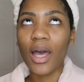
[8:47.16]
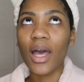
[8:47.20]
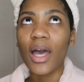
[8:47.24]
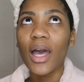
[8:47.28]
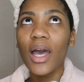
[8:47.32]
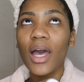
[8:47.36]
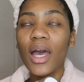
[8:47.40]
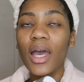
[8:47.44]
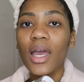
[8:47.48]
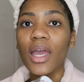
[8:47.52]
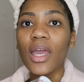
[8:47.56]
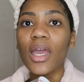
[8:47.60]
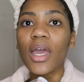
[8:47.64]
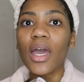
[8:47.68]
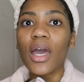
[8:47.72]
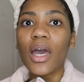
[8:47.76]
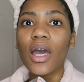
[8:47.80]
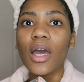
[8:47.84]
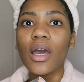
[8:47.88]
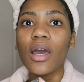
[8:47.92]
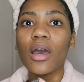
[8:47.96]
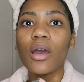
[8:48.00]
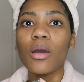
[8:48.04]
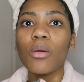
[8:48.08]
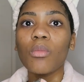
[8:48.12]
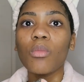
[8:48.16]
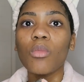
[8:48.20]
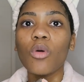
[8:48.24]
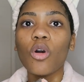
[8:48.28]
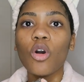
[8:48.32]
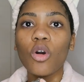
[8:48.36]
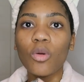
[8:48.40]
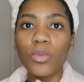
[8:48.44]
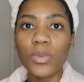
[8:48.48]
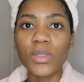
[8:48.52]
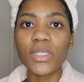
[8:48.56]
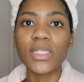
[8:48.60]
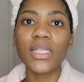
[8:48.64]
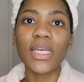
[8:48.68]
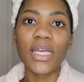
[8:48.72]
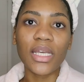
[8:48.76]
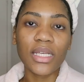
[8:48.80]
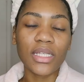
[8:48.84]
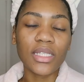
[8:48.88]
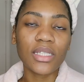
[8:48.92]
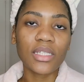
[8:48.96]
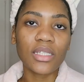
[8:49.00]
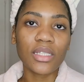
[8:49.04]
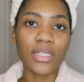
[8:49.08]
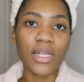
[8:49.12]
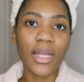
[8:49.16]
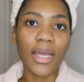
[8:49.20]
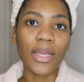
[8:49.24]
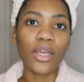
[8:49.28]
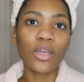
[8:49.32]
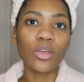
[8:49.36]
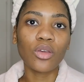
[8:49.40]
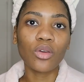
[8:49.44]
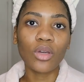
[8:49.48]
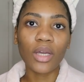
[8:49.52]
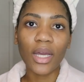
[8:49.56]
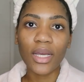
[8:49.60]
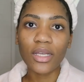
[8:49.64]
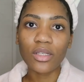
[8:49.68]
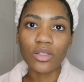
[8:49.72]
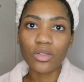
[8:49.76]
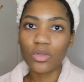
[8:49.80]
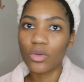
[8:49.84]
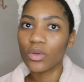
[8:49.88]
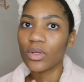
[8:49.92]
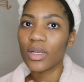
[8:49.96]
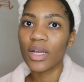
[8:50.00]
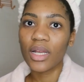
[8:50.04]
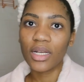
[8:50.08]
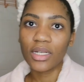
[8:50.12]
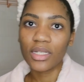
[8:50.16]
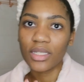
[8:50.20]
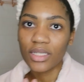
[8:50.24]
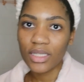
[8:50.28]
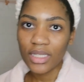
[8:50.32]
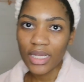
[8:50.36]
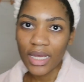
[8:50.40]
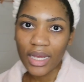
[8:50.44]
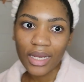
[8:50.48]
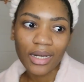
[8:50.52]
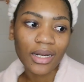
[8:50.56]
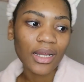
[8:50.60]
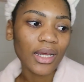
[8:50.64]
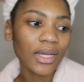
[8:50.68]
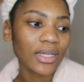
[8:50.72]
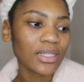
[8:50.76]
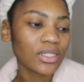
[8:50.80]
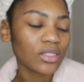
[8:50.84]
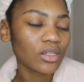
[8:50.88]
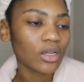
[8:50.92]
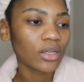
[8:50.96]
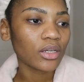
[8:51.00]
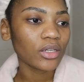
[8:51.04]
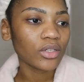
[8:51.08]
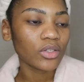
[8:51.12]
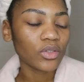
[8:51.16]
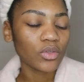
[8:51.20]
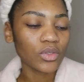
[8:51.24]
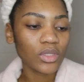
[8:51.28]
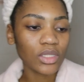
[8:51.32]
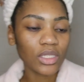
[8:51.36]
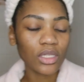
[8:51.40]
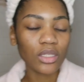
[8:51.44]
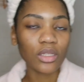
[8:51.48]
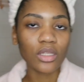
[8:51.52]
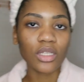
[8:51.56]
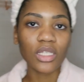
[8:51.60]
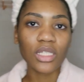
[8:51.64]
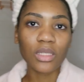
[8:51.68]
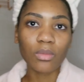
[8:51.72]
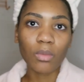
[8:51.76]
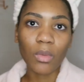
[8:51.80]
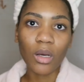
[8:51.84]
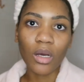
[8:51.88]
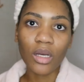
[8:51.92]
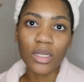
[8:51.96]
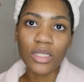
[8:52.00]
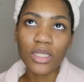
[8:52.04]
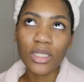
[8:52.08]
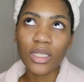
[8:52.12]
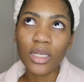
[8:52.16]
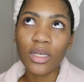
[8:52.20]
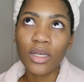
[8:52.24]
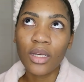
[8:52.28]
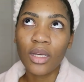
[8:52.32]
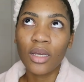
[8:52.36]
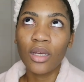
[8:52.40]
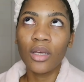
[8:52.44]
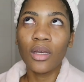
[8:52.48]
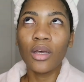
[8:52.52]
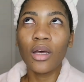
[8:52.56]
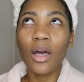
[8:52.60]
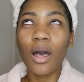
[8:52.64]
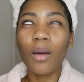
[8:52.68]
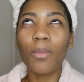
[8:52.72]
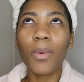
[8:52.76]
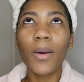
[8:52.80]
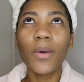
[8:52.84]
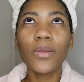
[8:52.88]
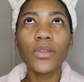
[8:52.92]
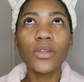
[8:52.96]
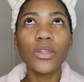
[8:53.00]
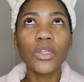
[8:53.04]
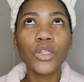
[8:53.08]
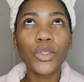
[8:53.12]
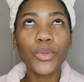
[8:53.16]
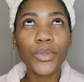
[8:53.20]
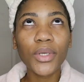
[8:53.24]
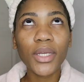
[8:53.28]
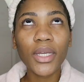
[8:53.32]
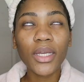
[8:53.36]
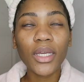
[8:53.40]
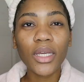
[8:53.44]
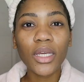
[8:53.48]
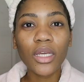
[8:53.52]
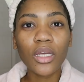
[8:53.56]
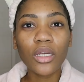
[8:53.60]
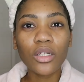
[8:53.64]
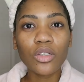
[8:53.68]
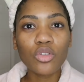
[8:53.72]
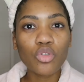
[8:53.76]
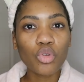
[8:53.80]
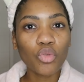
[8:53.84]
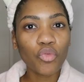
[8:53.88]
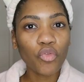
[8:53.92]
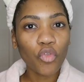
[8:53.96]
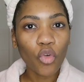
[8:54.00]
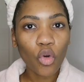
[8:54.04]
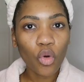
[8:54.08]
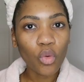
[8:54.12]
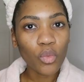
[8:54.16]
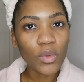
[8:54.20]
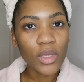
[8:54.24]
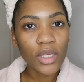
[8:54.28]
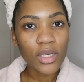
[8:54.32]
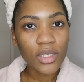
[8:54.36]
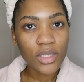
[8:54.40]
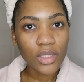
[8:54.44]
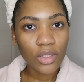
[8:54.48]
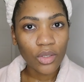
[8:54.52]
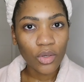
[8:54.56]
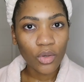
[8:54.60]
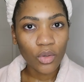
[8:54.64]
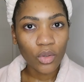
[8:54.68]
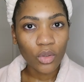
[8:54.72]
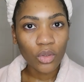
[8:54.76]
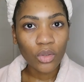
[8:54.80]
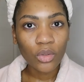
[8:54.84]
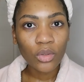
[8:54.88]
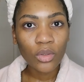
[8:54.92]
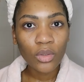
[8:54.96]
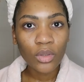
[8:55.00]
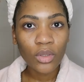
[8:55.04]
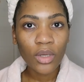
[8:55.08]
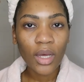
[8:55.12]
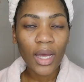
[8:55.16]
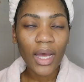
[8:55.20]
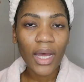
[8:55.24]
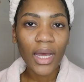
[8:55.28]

I am obsessed, like you guys don't understand. I started using this mask about 3 to 4 weeks ago.